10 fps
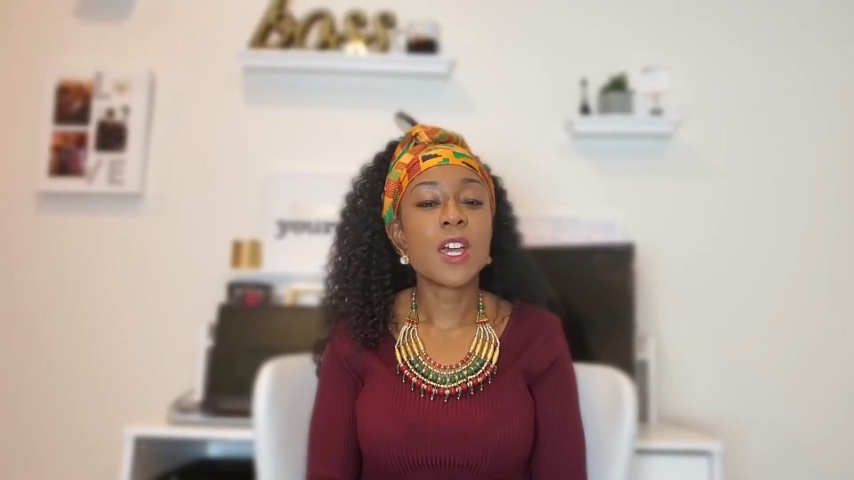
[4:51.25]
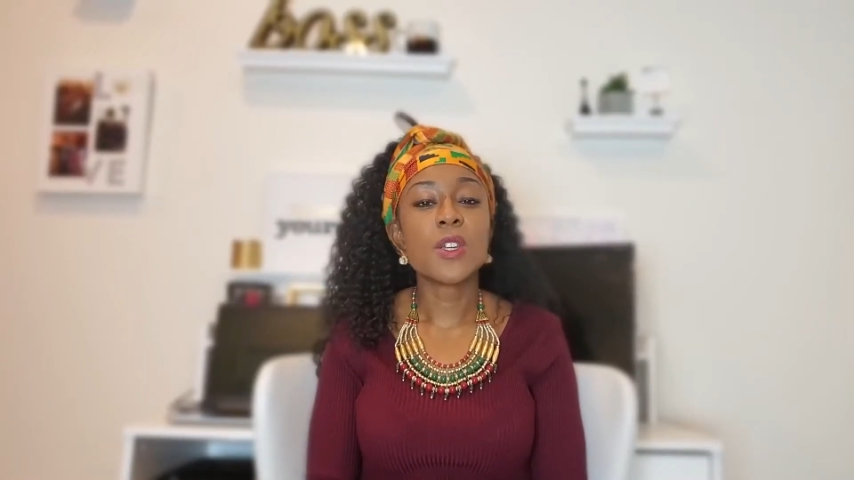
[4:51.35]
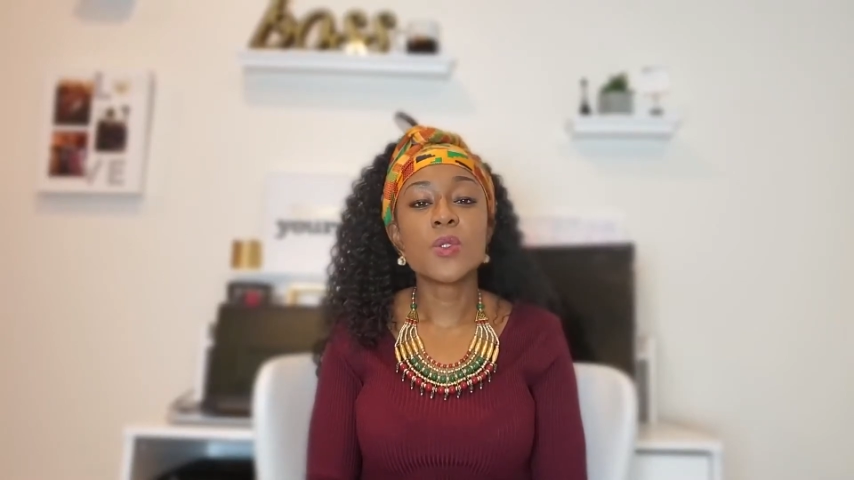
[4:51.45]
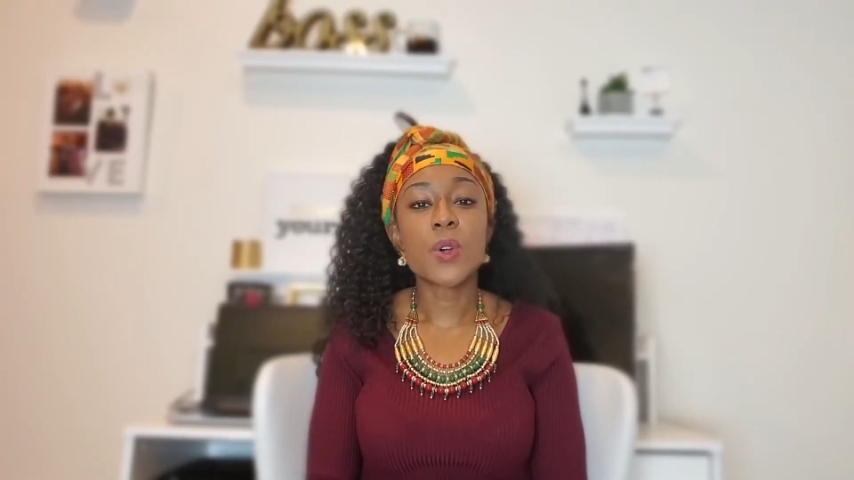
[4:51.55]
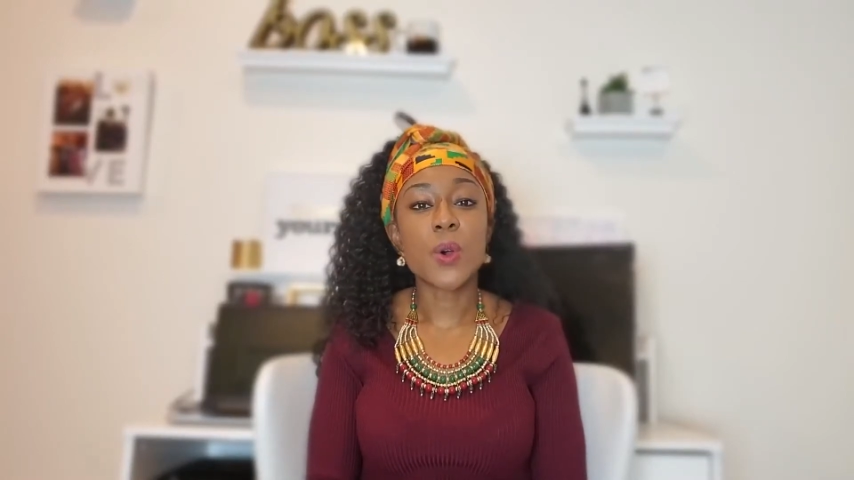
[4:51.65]

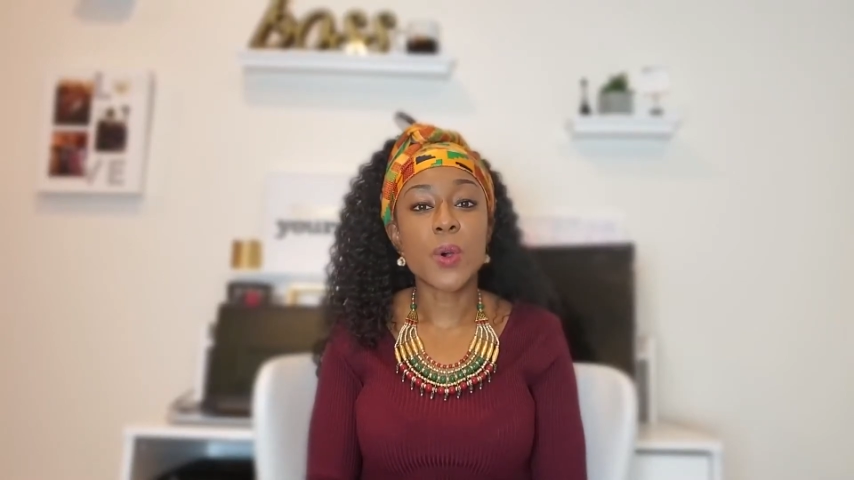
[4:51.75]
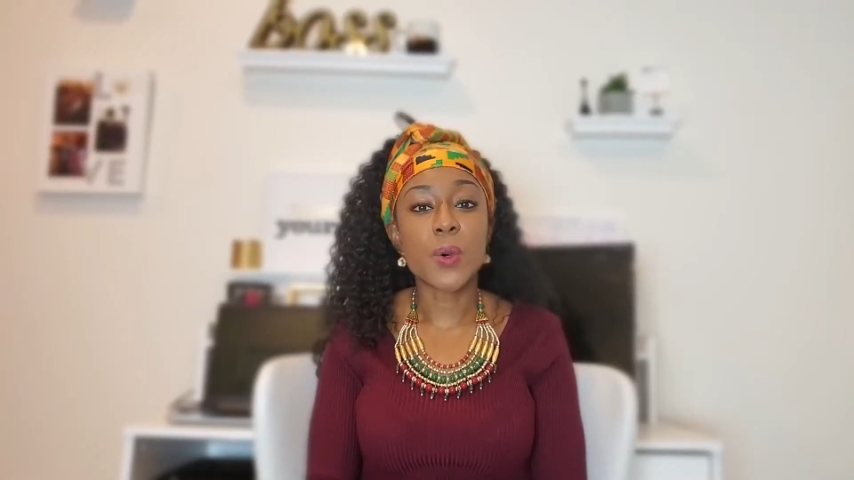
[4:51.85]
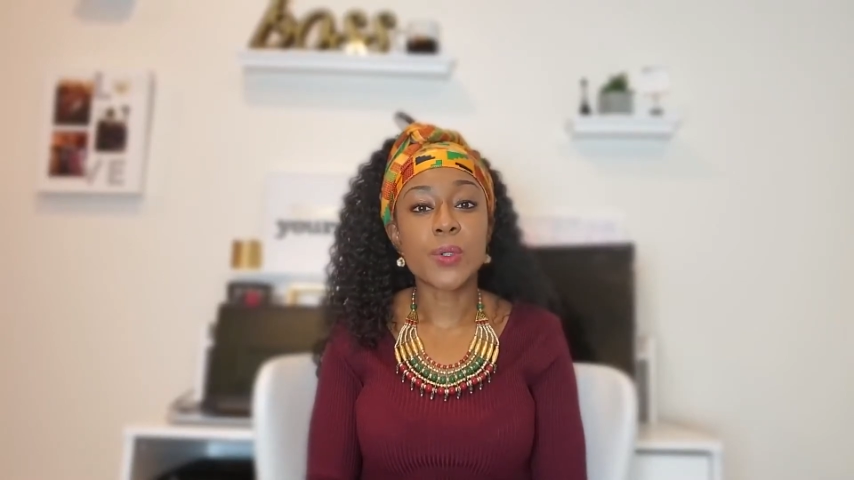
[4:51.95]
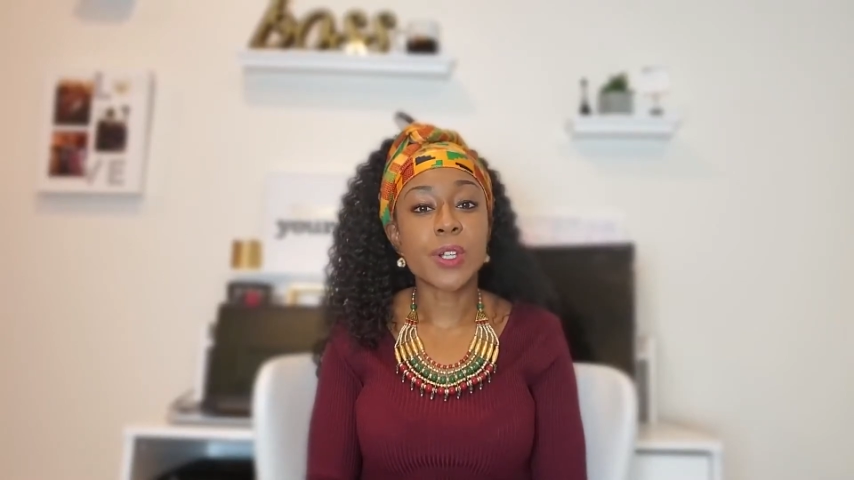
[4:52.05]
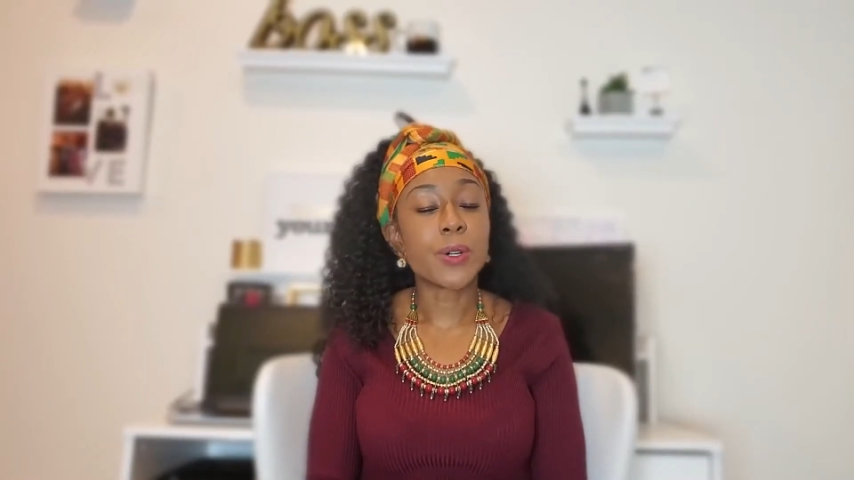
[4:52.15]
you don't
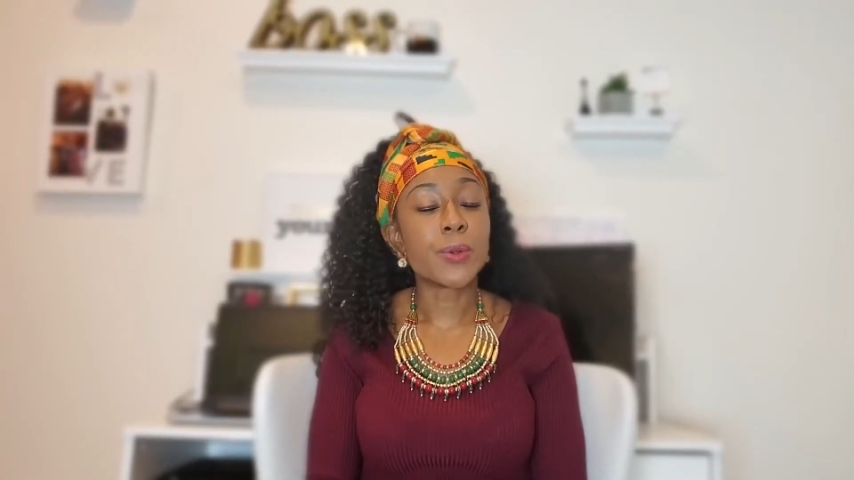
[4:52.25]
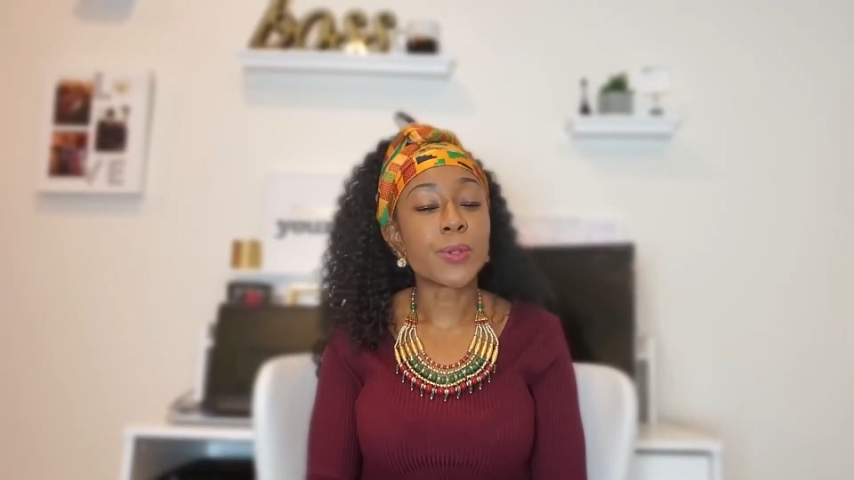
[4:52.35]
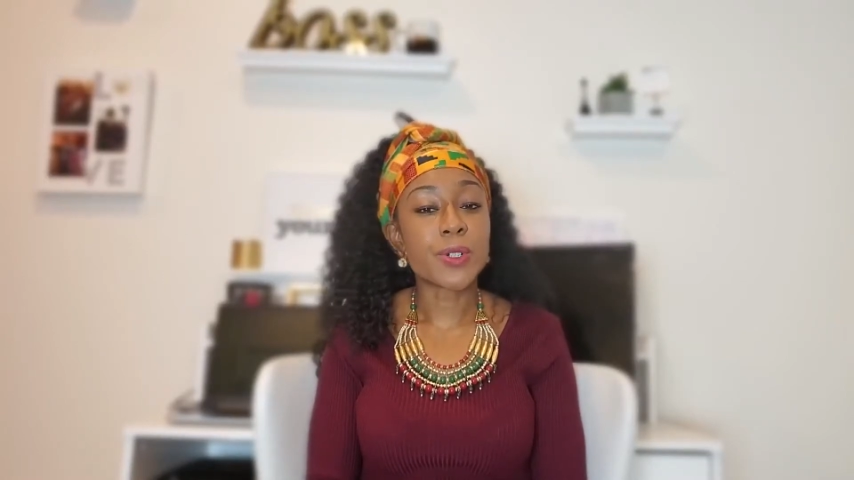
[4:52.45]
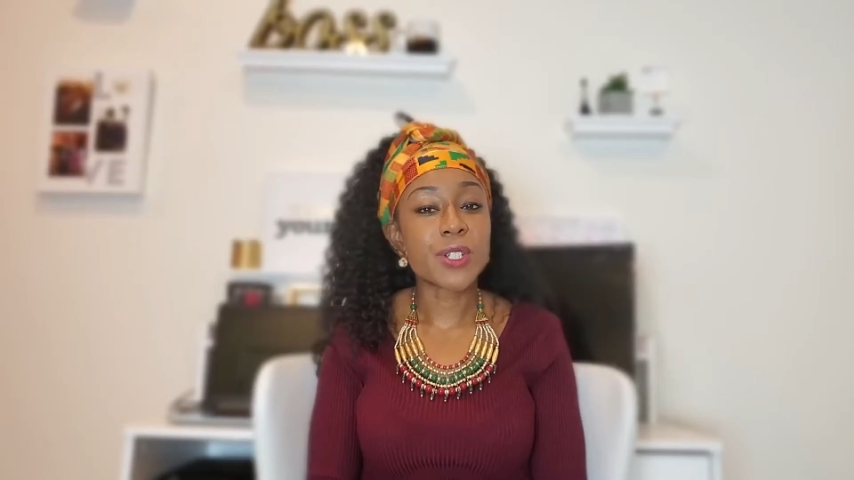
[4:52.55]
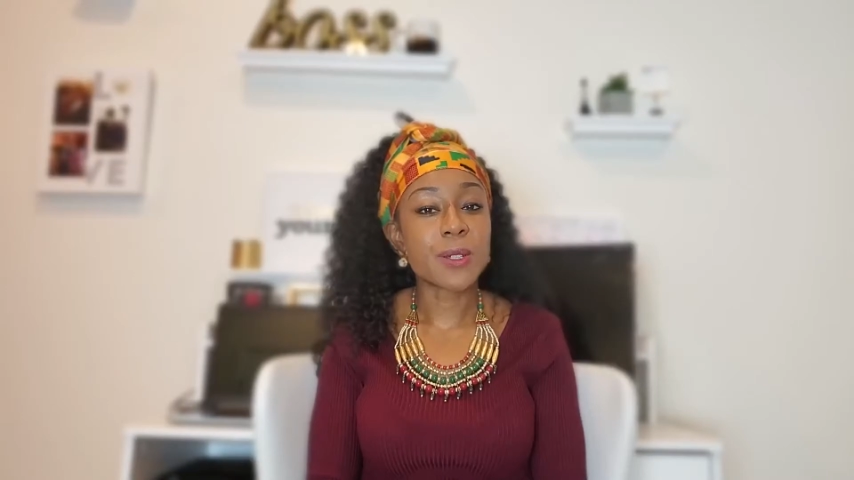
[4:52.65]
own
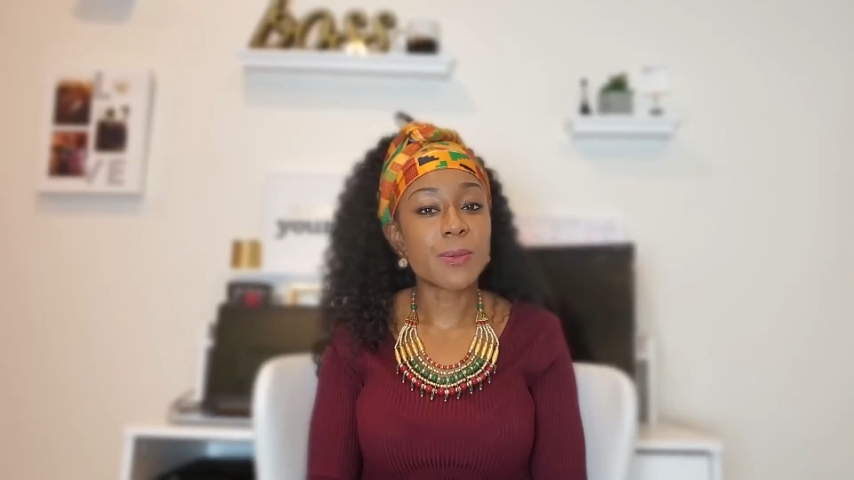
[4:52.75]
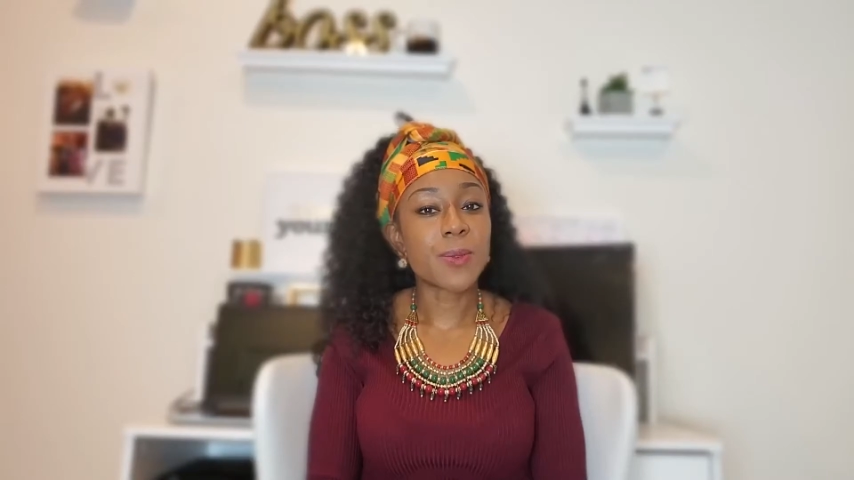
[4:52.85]
ownership